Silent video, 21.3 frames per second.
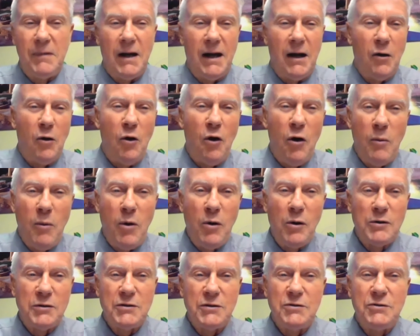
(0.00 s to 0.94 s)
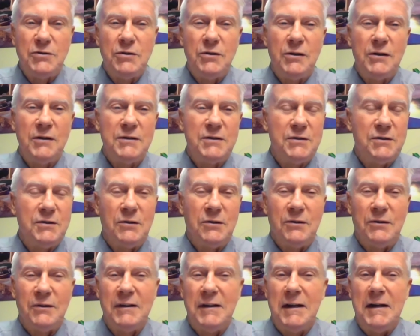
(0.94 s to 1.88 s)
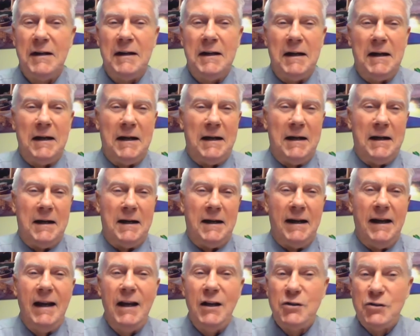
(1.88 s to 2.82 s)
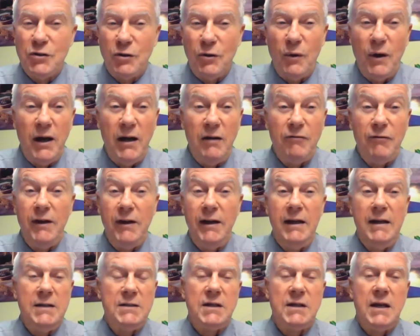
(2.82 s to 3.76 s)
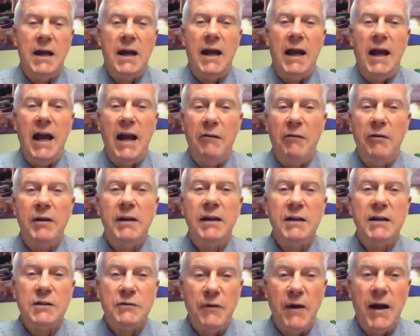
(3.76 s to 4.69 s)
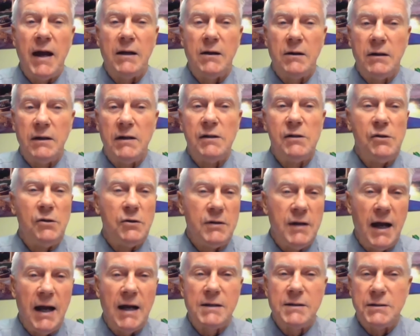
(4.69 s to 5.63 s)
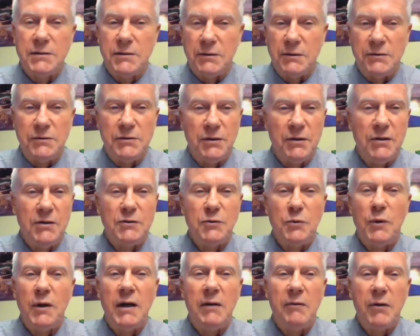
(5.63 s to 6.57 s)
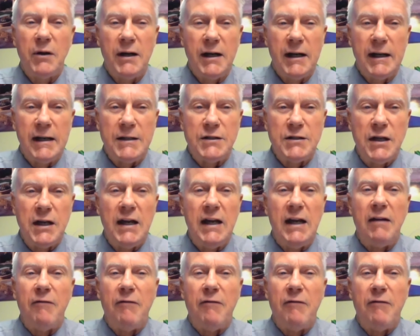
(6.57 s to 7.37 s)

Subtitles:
homeowner's insurance, your HOA fees. Everything is factored into your taxes, your insurance, whatever it is,